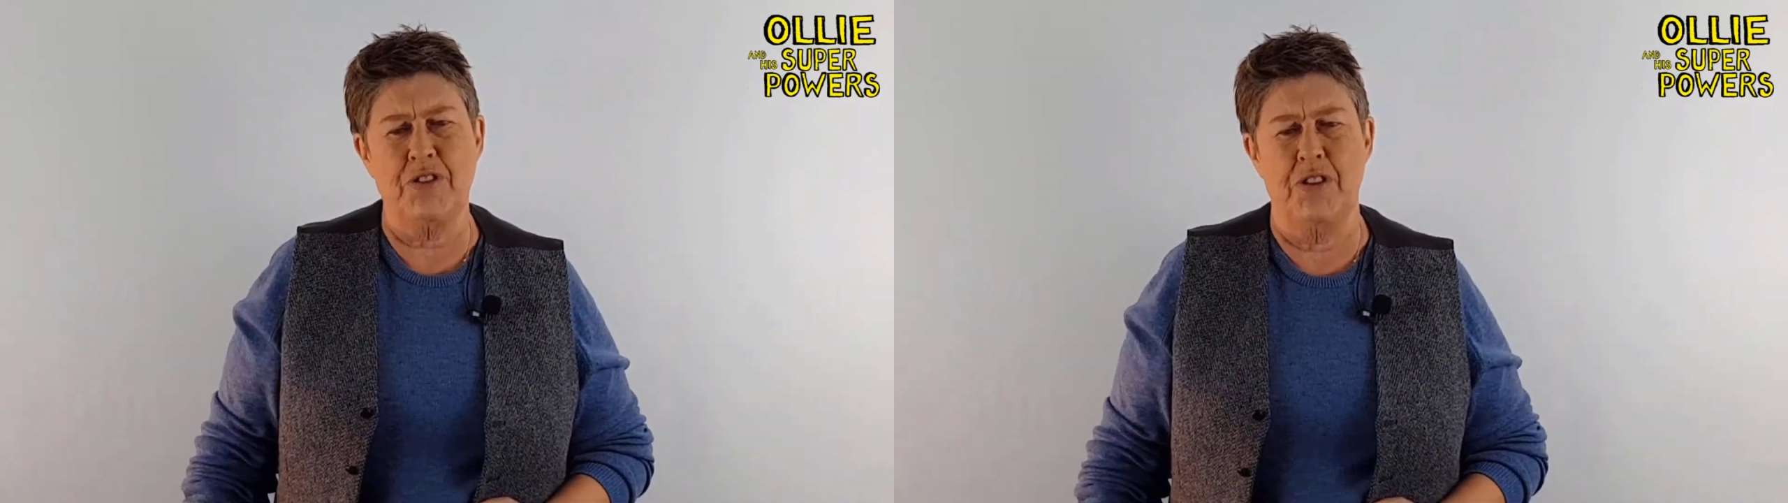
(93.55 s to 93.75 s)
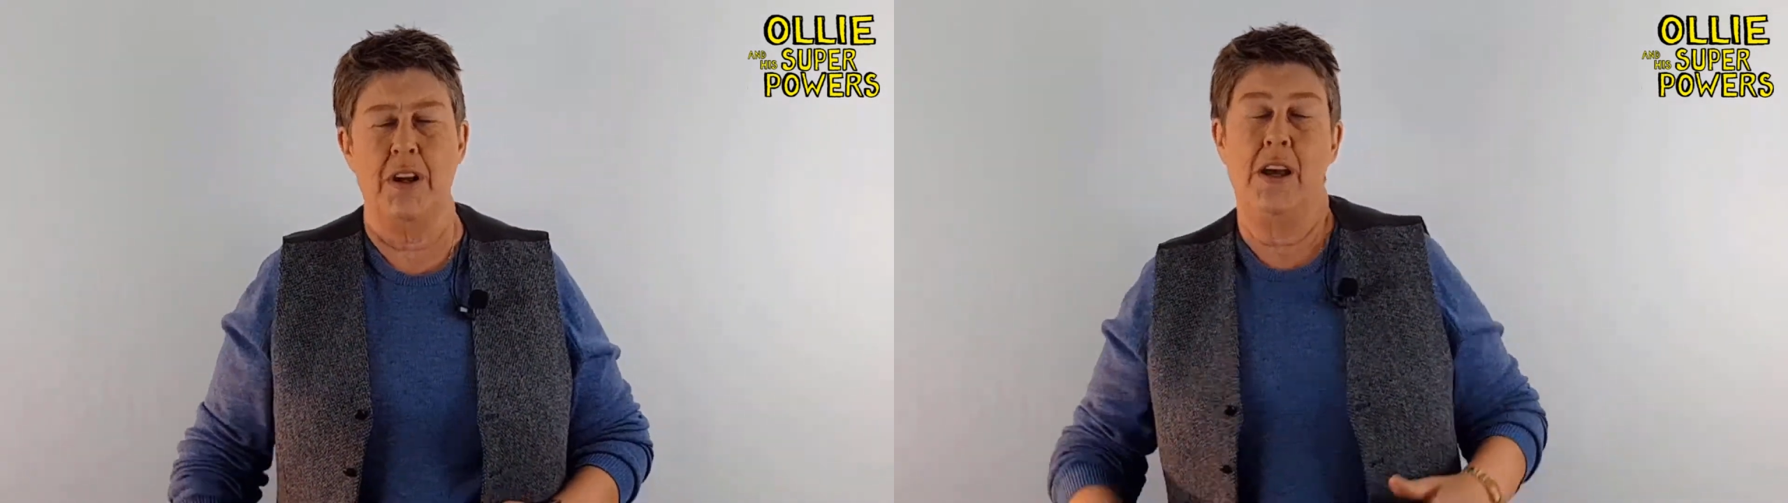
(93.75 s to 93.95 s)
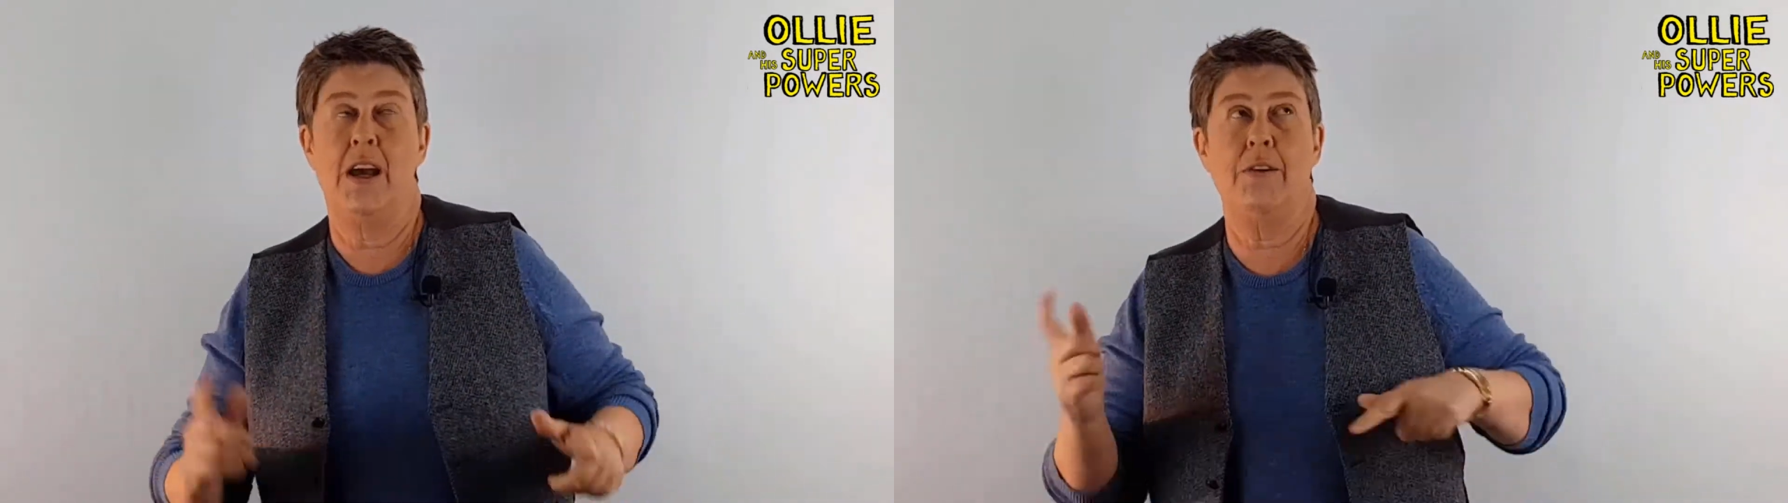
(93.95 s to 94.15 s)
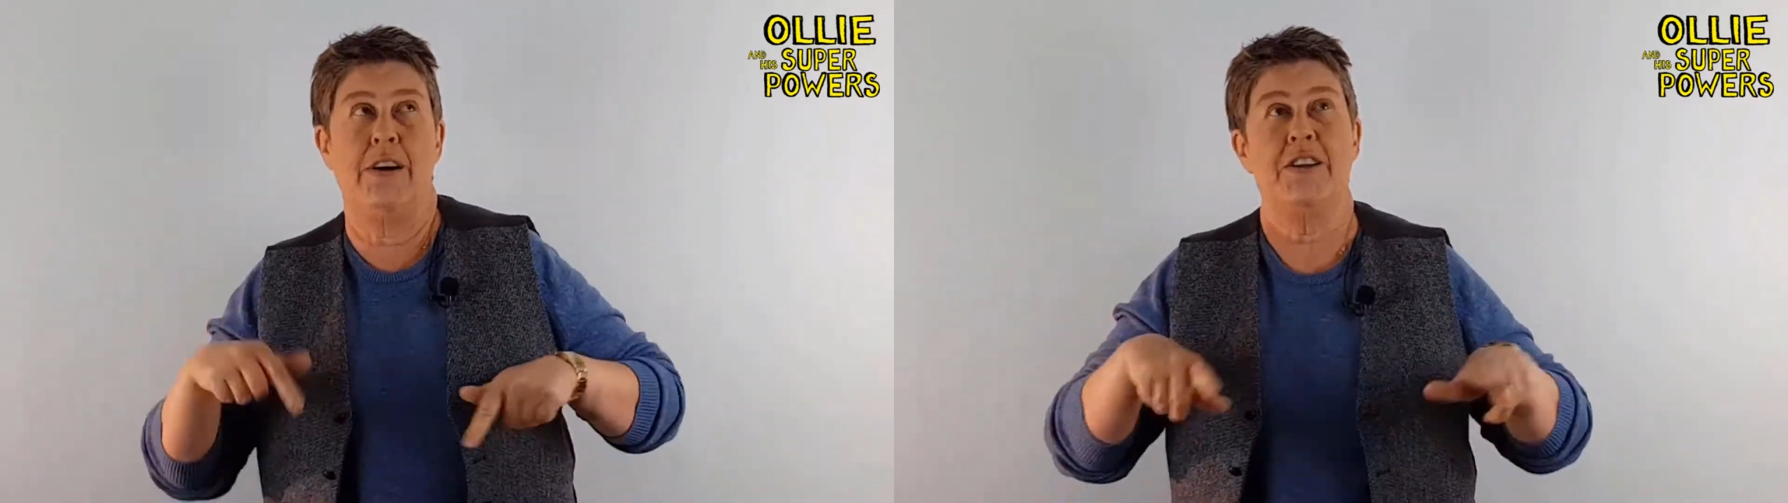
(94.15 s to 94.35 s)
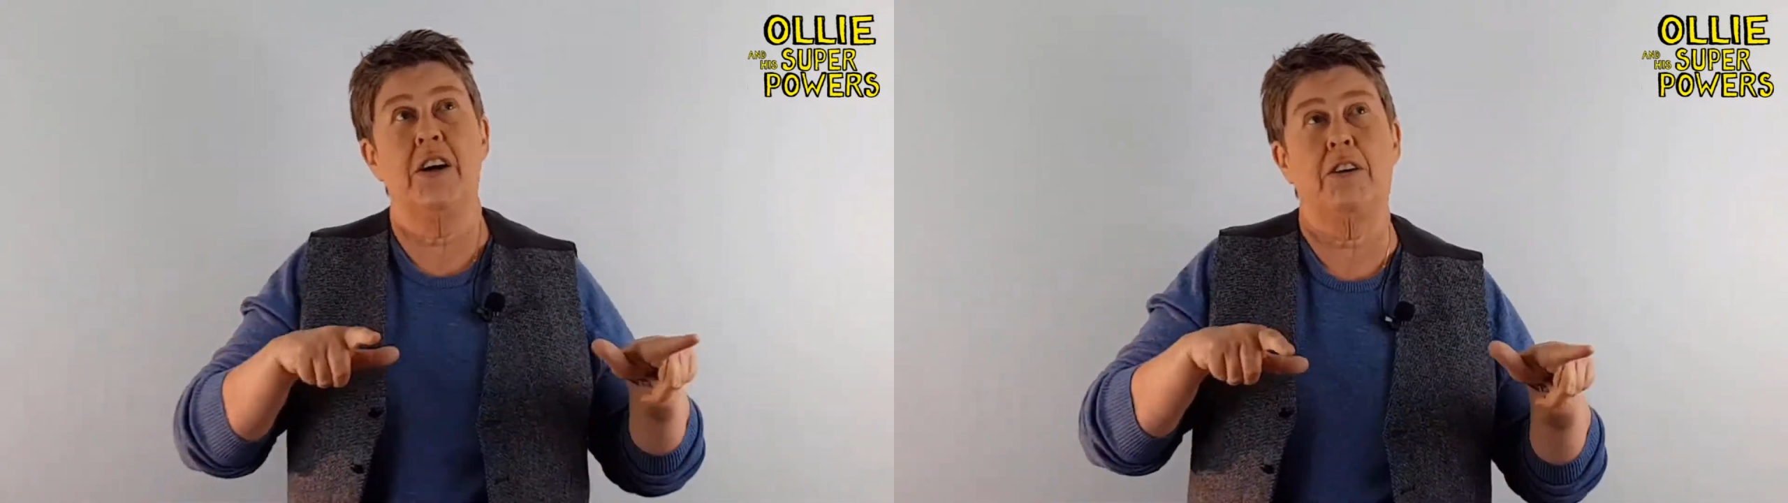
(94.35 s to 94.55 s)
question.
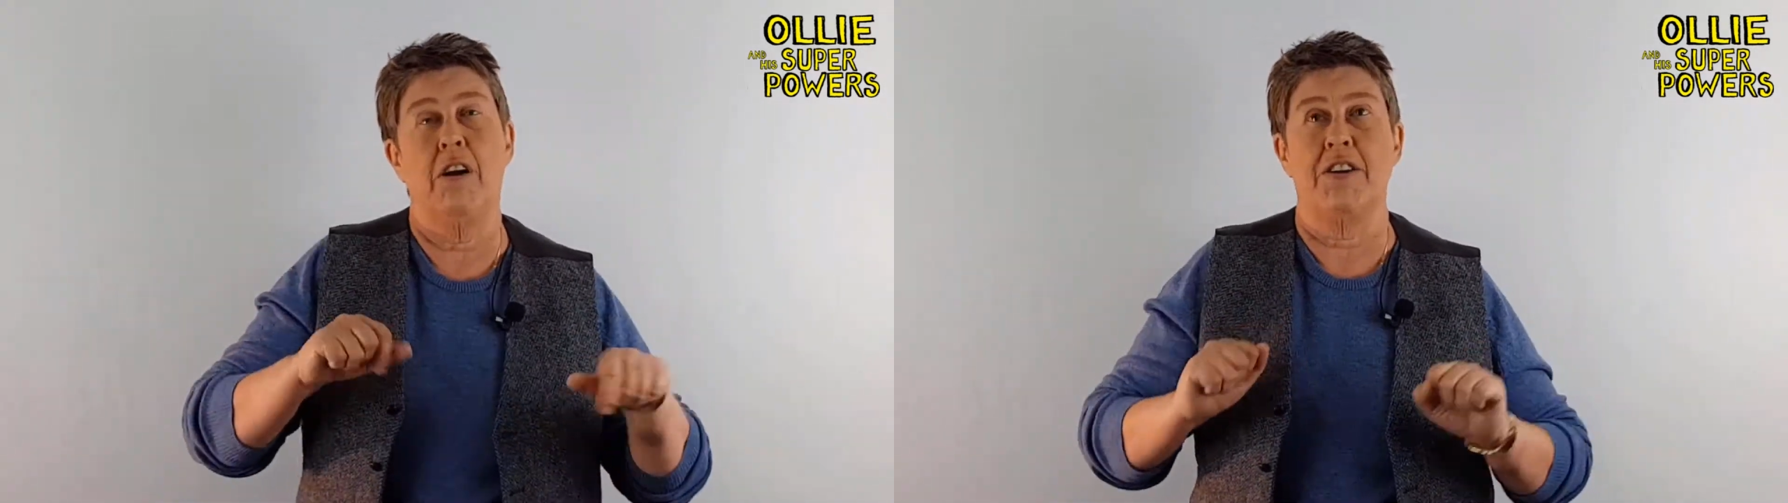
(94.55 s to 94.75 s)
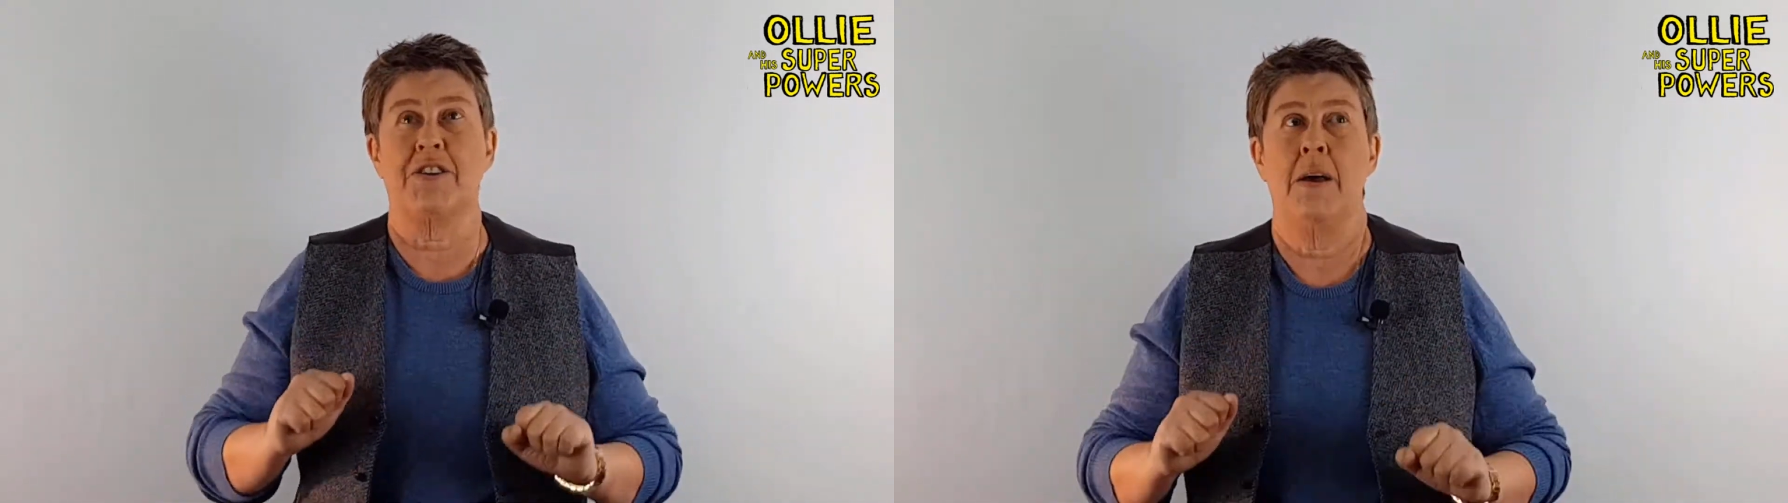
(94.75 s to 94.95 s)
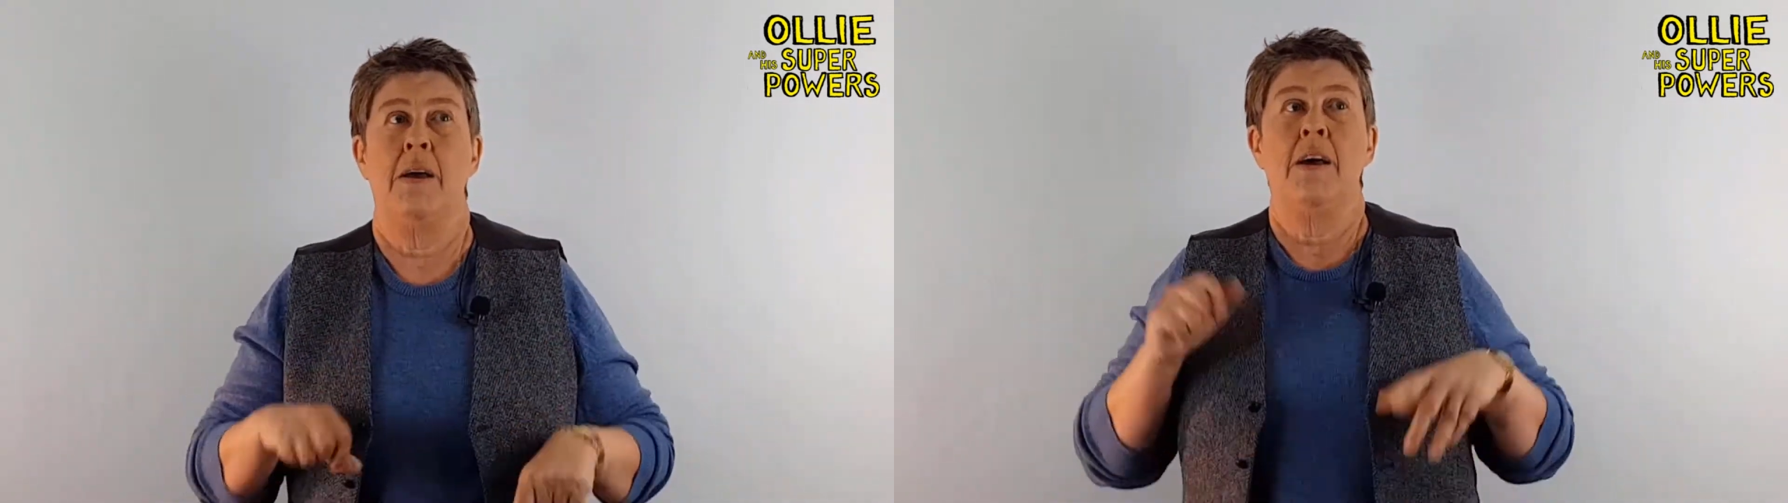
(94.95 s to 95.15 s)
Anyway, digress.